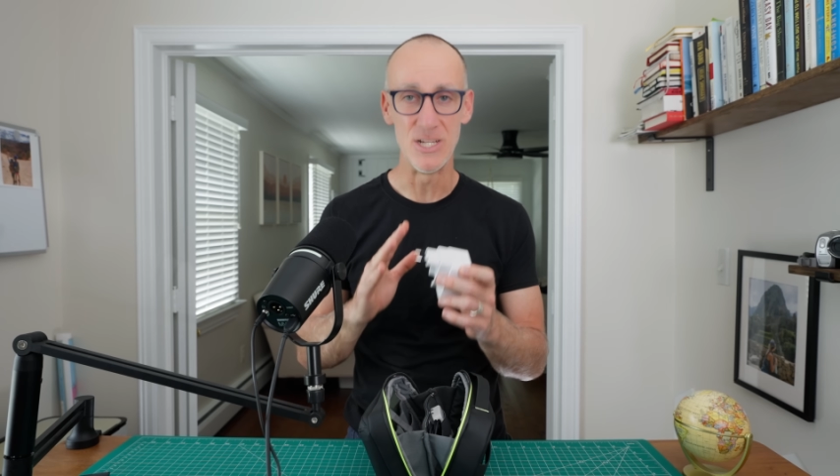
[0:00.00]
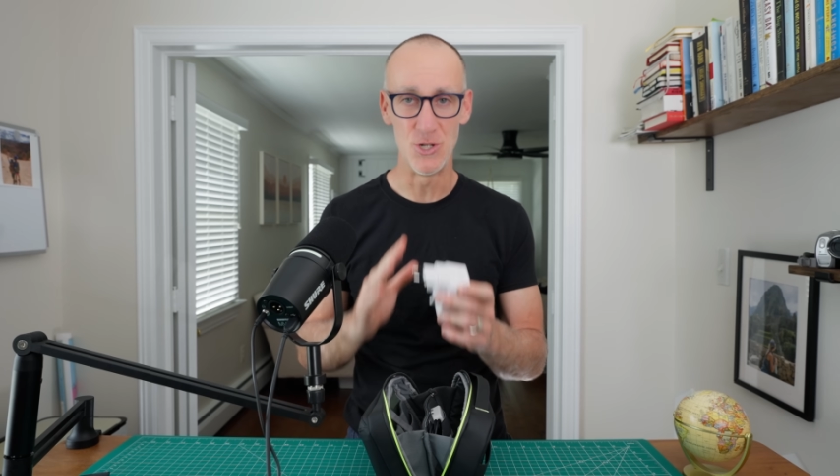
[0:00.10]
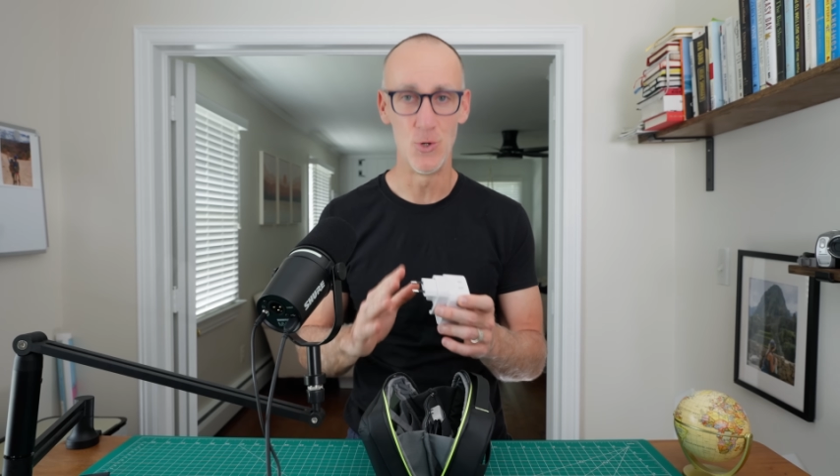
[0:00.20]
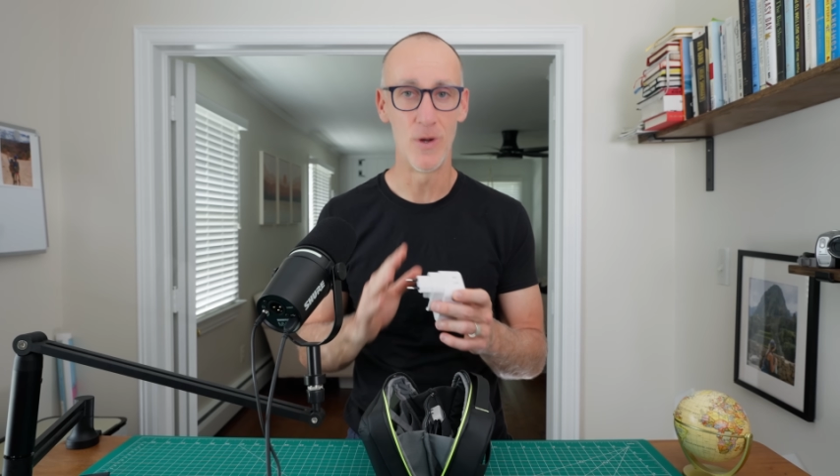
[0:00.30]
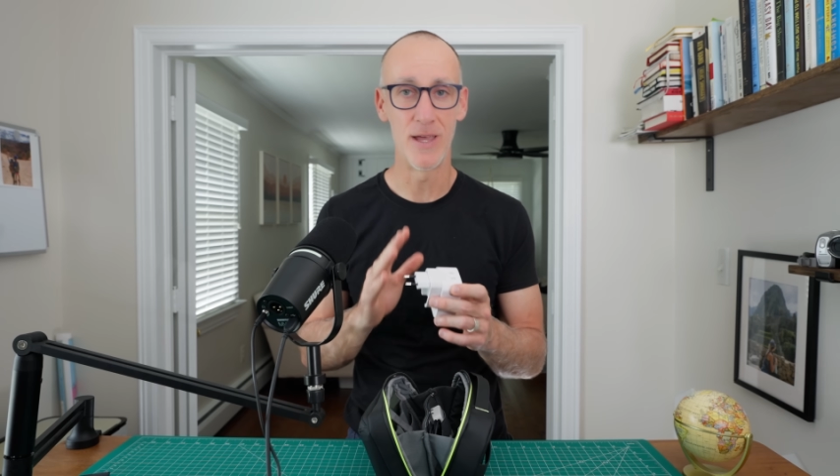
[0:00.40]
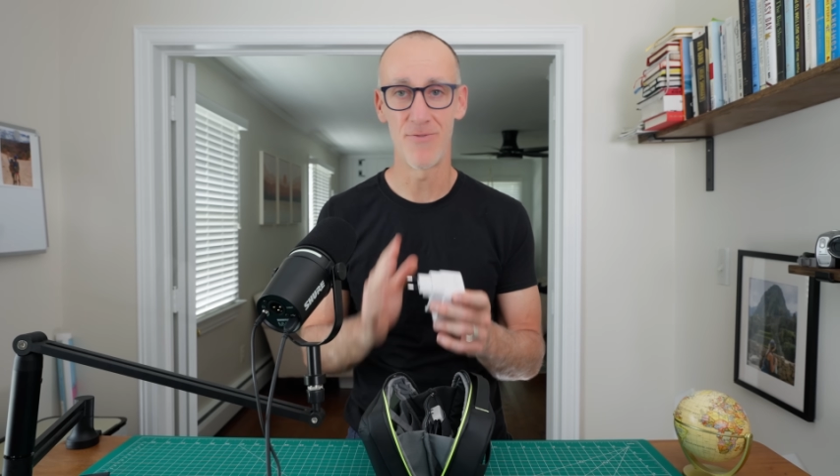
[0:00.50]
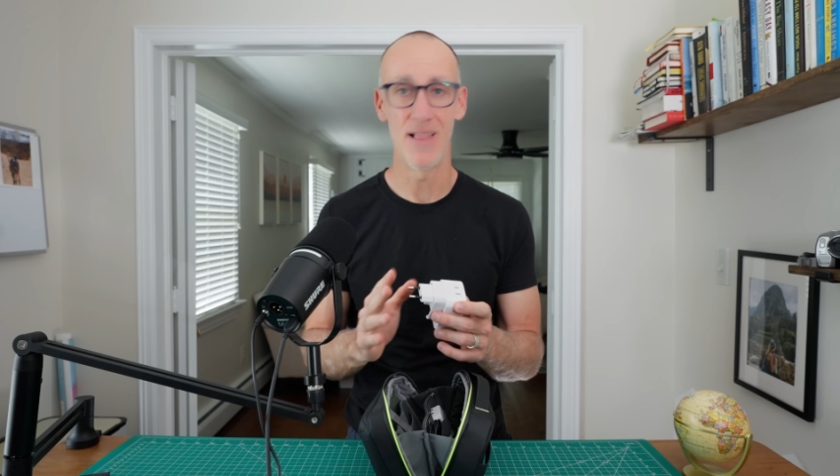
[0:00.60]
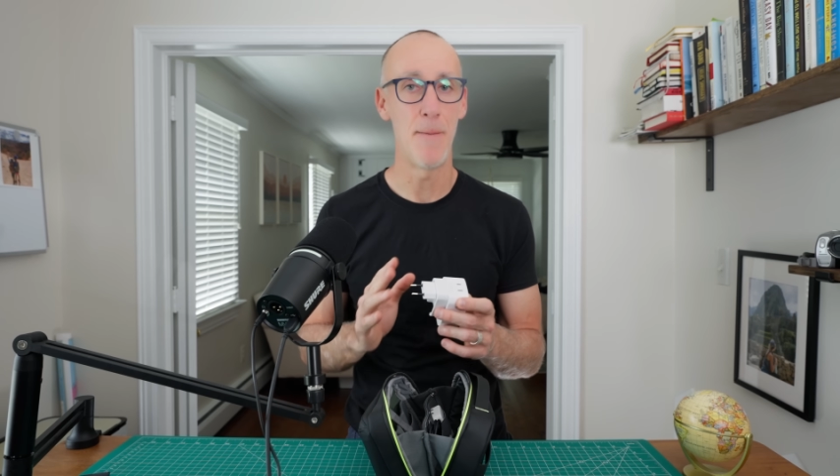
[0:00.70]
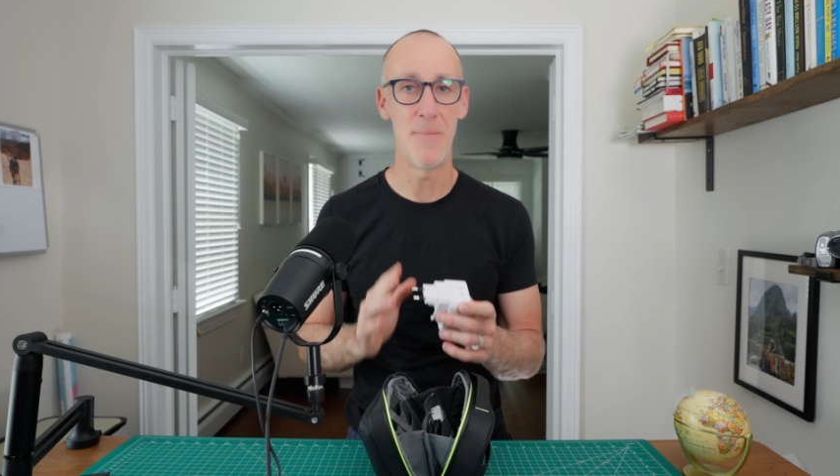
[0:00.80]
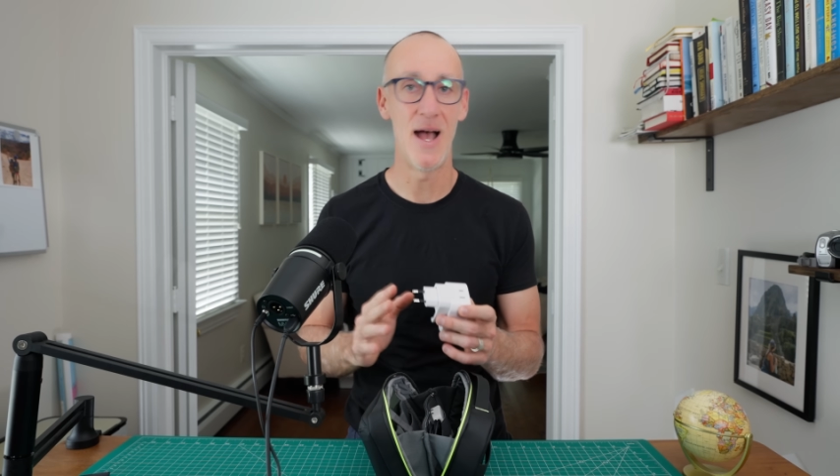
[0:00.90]
enjoy
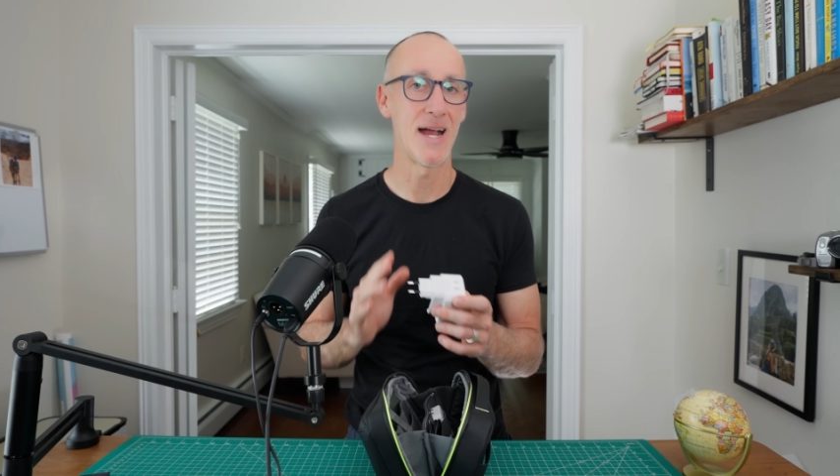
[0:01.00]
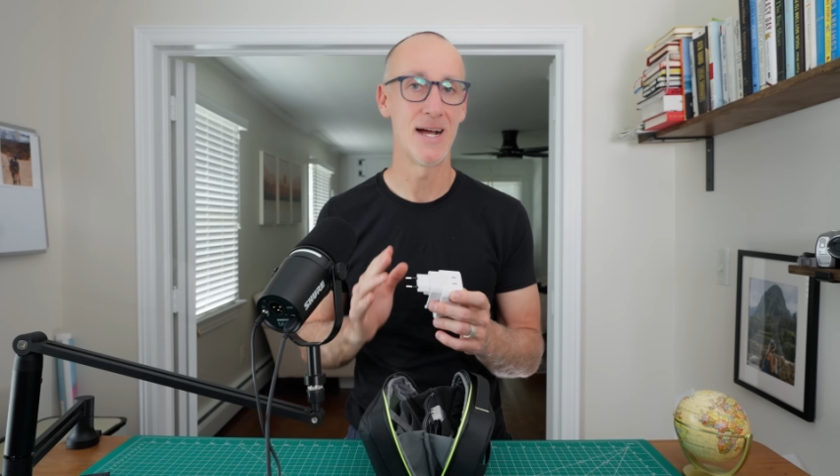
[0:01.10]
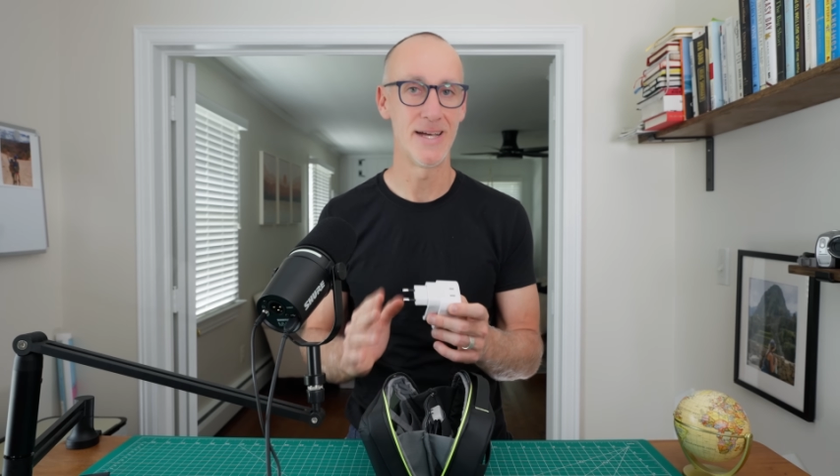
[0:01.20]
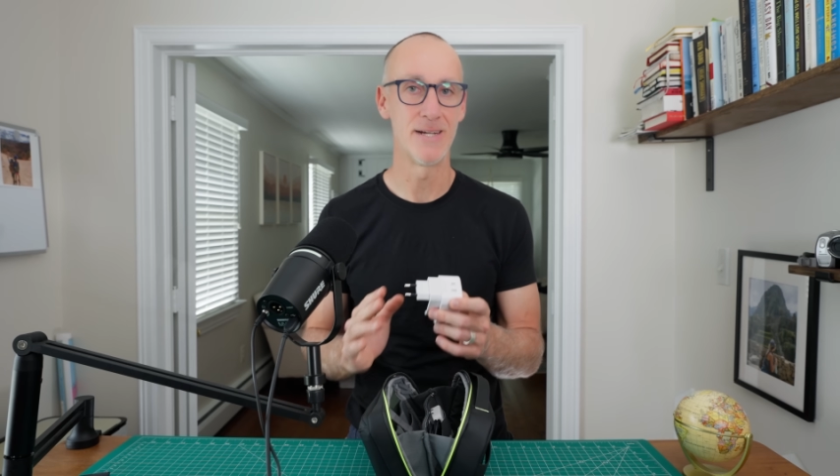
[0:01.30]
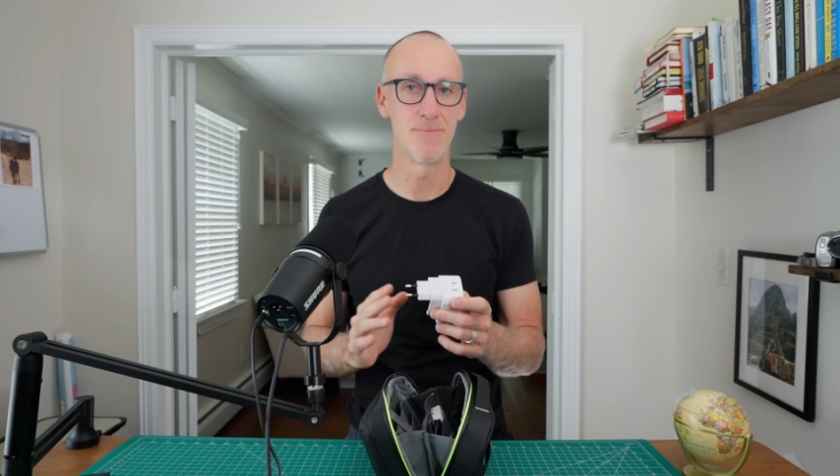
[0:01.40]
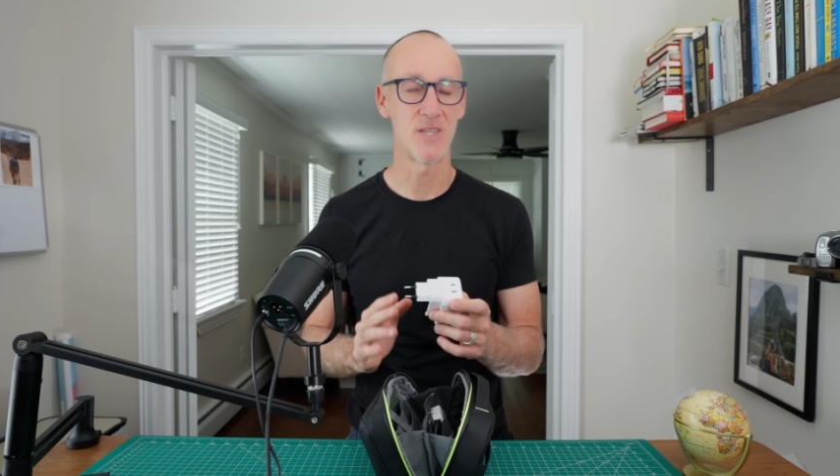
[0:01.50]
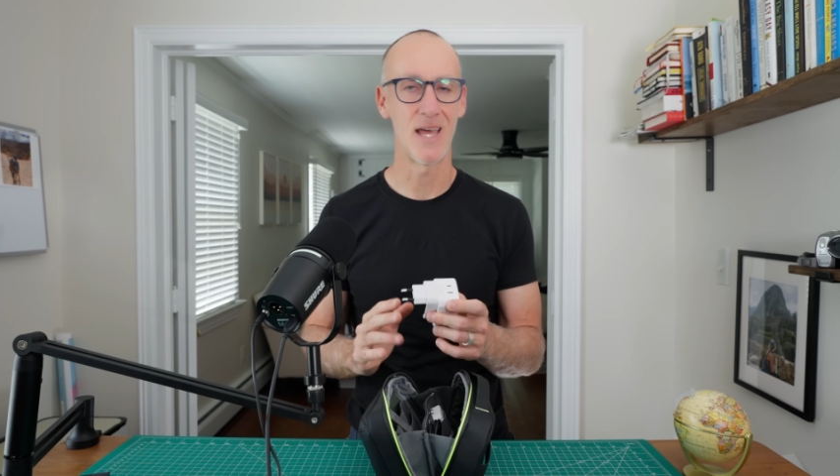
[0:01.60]
flat pack items.